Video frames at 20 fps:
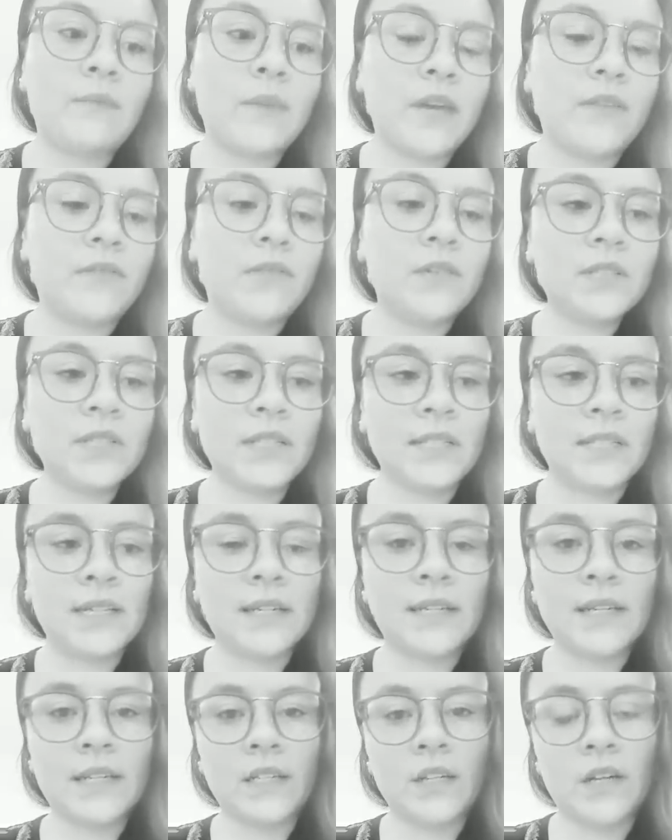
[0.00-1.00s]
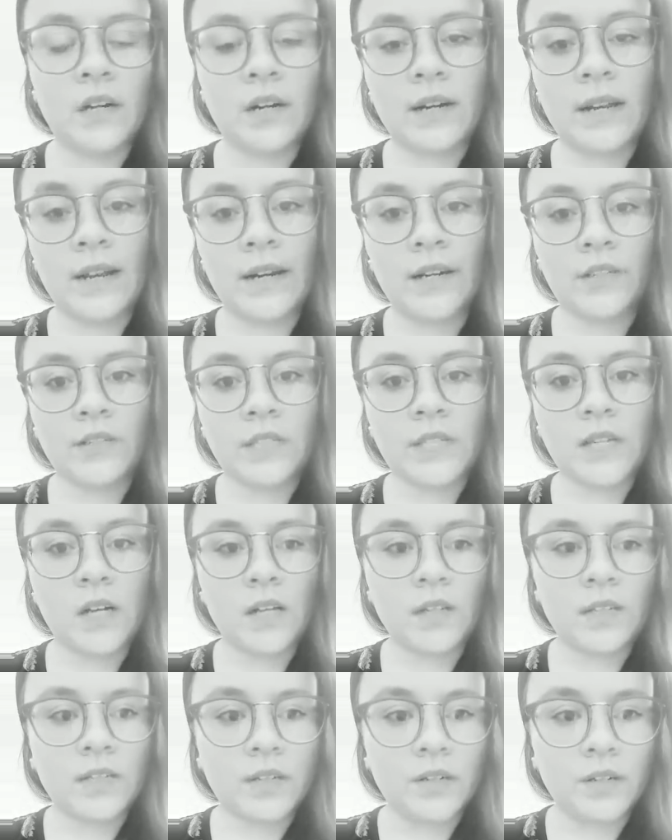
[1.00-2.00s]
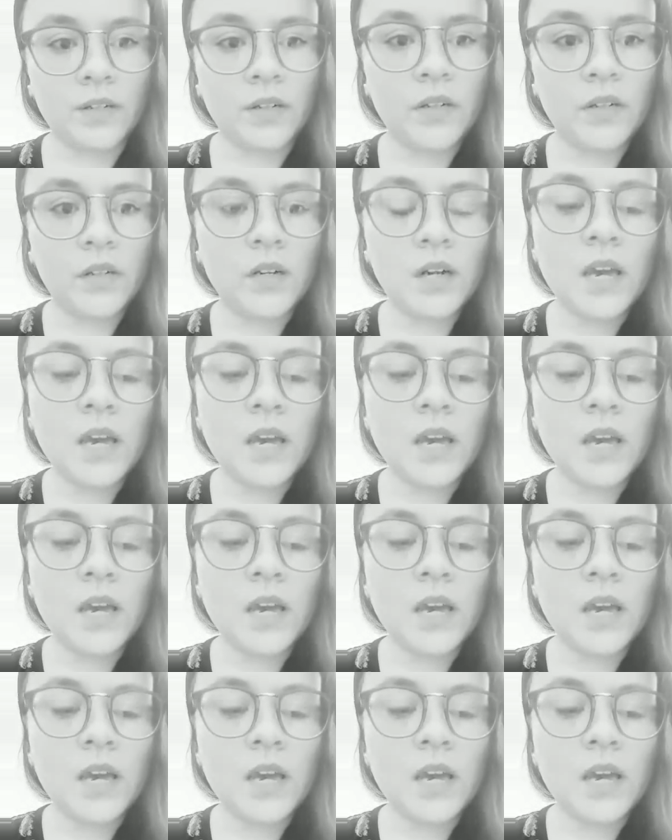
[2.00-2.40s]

painful central necrotic ulcer.